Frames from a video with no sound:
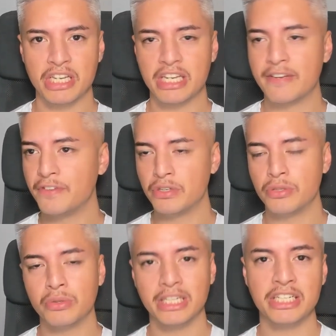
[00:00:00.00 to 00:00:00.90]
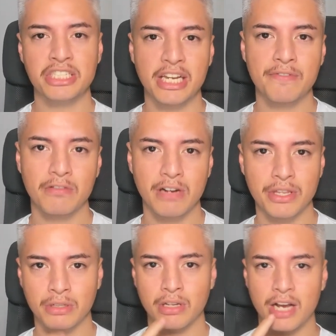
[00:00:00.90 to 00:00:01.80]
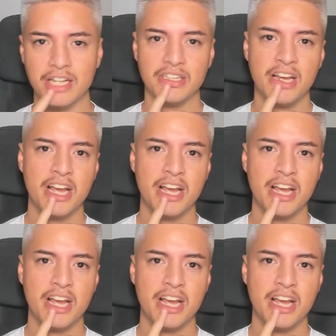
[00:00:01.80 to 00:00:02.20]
if you do lead gen for other clients.